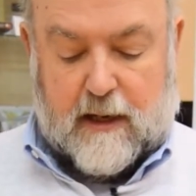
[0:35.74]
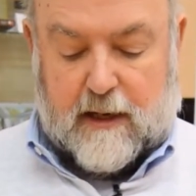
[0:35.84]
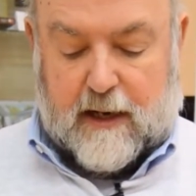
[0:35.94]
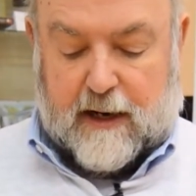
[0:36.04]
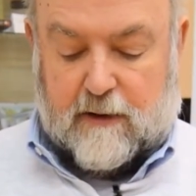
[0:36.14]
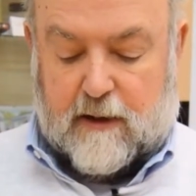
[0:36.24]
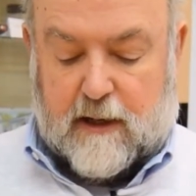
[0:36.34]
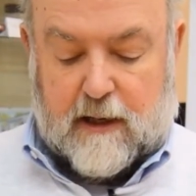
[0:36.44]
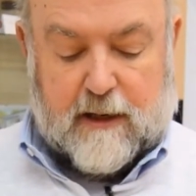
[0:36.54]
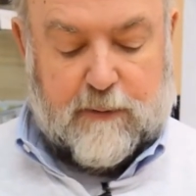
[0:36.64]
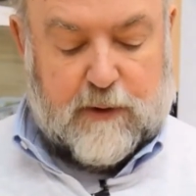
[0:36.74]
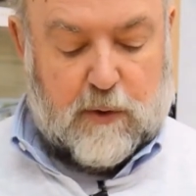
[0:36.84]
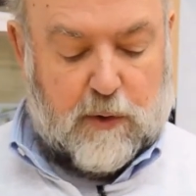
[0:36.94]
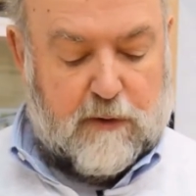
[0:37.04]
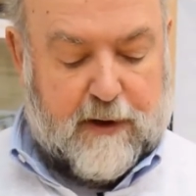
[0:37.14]
Now, if we
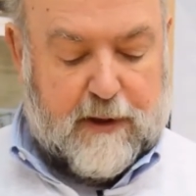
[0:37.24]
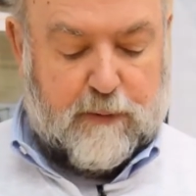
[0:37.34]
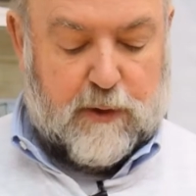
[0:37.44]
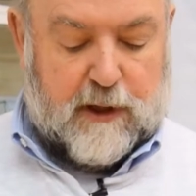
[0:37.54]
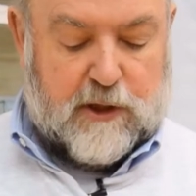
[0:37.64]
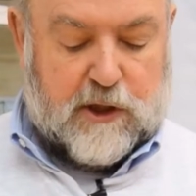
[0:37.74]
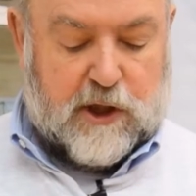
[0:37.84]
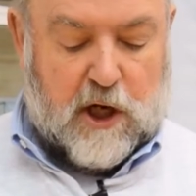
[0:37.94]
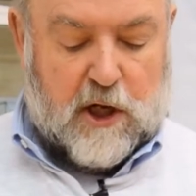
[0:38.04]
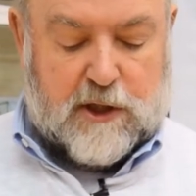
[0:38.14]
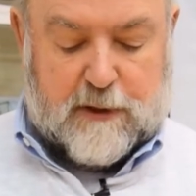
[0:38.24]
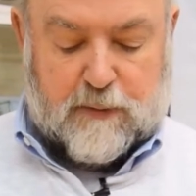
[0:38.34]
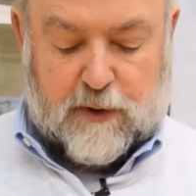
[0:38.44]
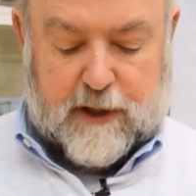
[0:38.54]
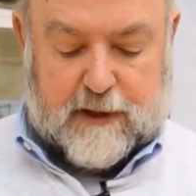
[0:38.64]
talk you around the product, to charge the
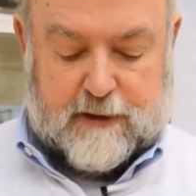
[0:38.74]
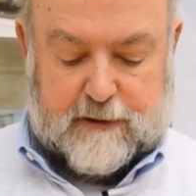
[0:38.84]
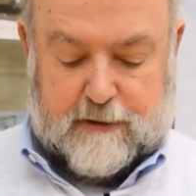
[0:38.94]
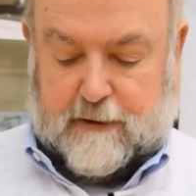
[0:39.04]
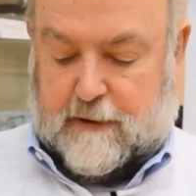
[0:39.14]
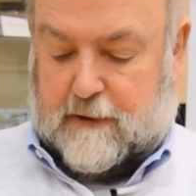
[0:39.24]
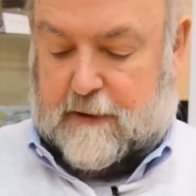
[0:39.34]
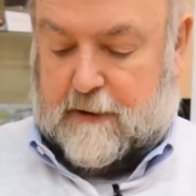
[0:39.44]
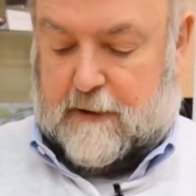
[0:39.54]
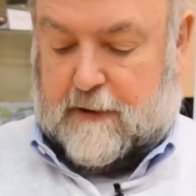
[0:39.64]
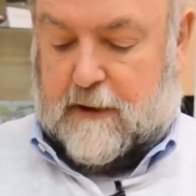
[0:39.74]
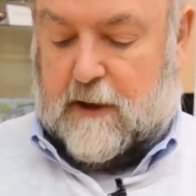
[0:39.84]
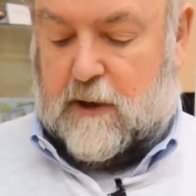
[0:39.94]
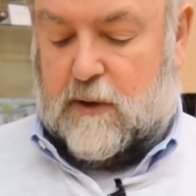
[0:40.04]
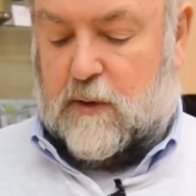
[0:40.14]
product,
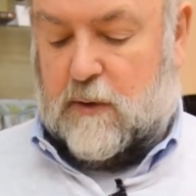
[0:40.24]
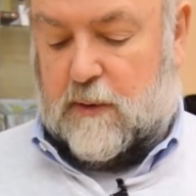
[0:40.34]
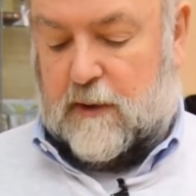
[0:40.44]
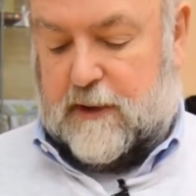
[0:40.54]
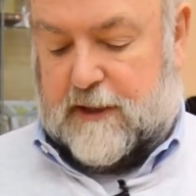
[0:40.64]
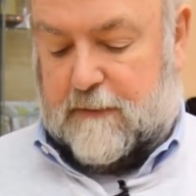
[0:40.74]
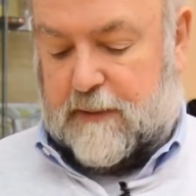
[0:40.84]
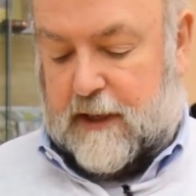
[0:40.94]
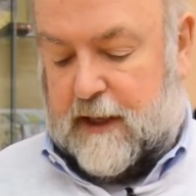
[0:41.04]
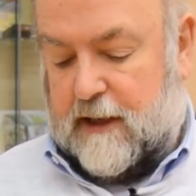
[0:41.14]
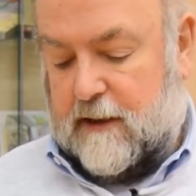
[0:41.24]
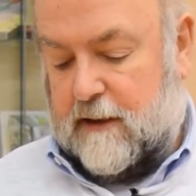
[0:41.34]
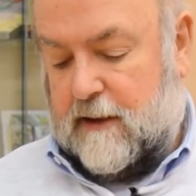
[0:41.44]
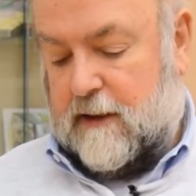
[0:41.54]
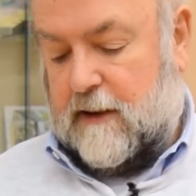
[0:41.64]
you will simply
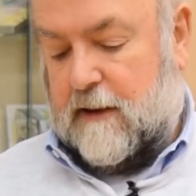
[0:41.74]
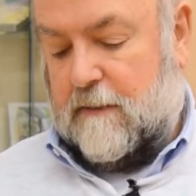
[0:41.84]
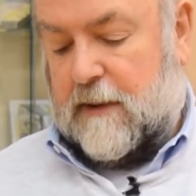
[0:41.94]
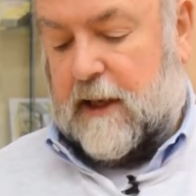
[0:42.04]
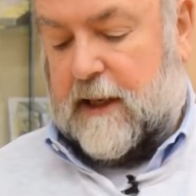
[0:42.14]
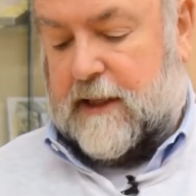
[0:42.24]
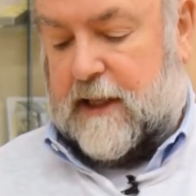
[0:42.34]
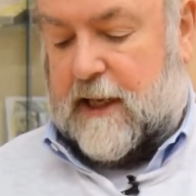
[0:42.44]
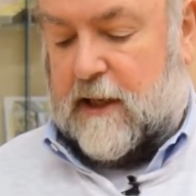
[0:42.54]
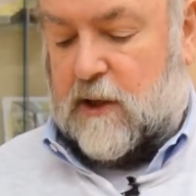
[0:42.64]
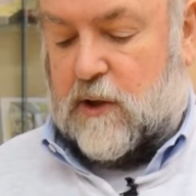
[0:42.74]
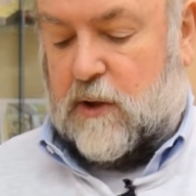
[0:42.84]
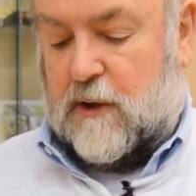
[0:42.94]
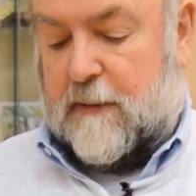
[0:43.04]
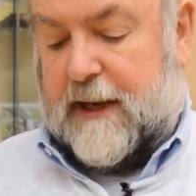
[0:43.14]
plug it
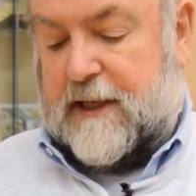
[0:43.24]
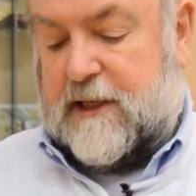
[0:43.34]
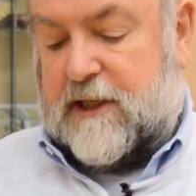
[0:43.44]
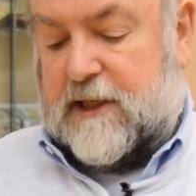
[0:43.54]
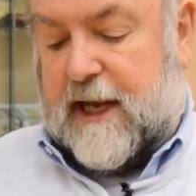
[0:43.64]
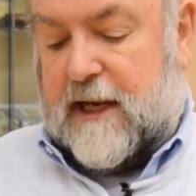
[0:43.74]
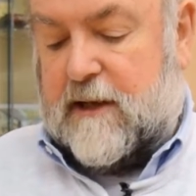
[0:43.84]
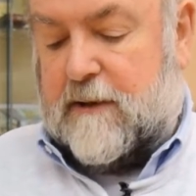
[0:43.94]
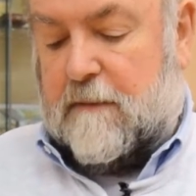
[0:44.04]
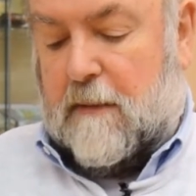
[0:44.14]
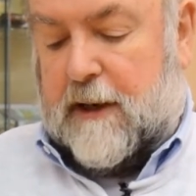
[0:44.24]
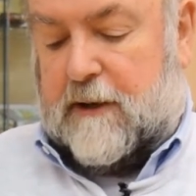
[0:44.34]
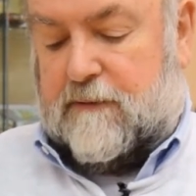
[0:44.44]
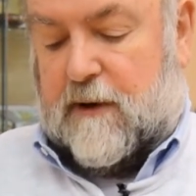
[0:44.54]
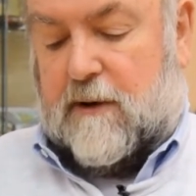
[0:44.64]
into the back. It's a standard
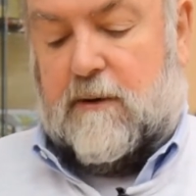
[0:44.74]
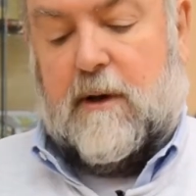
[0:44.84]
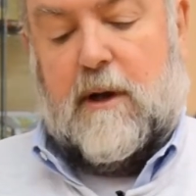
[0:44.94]
micro